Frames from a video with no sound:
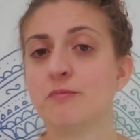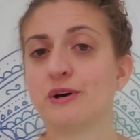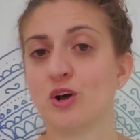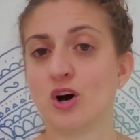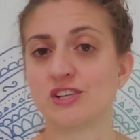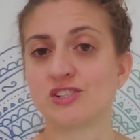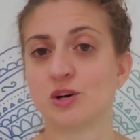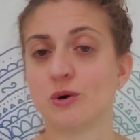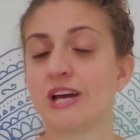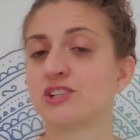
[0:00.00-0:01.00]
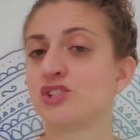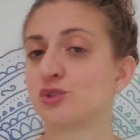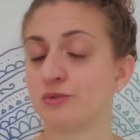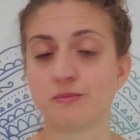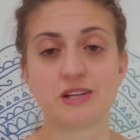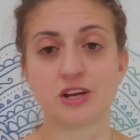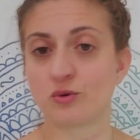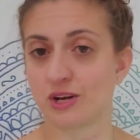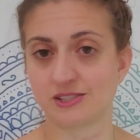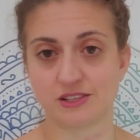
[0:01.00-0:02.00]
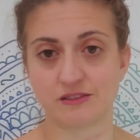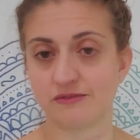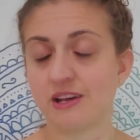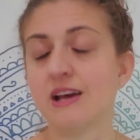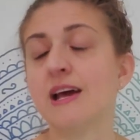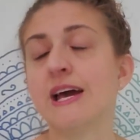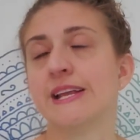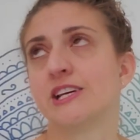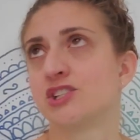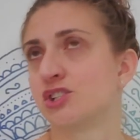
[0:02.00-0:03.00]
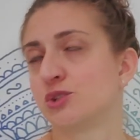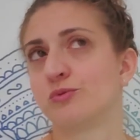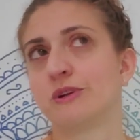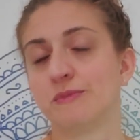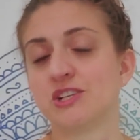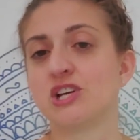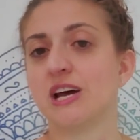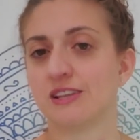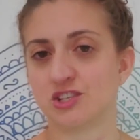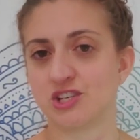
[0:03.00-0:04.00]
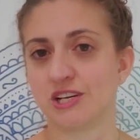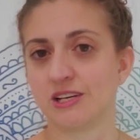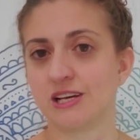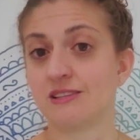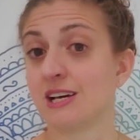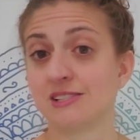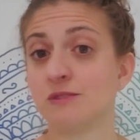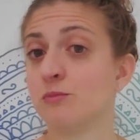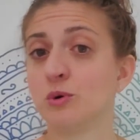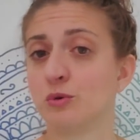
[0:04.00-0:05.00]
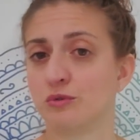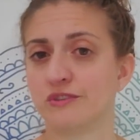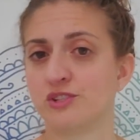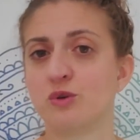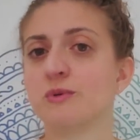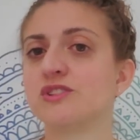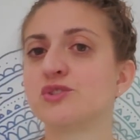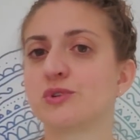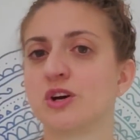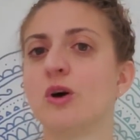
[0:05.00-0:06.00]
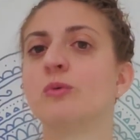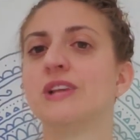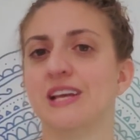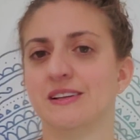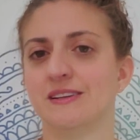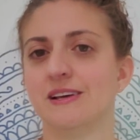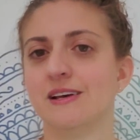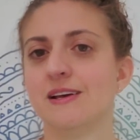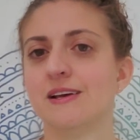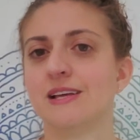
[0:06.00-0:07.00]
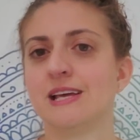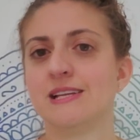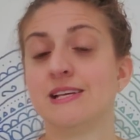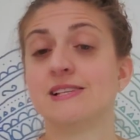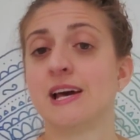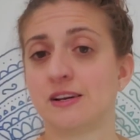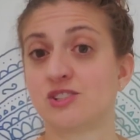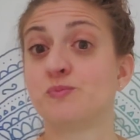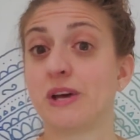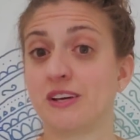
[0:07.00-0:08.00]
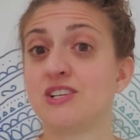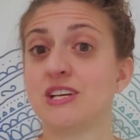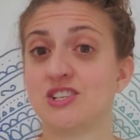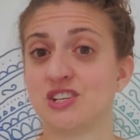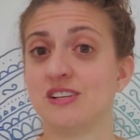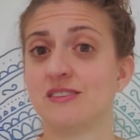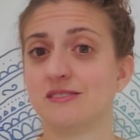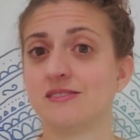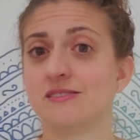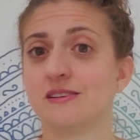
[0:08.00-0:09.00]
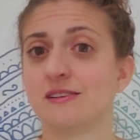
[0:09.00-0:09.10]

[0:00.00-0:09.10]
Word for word: but also extremely aggressive and extremely challenging. It doesn't move. It's almost draconian in its expectations.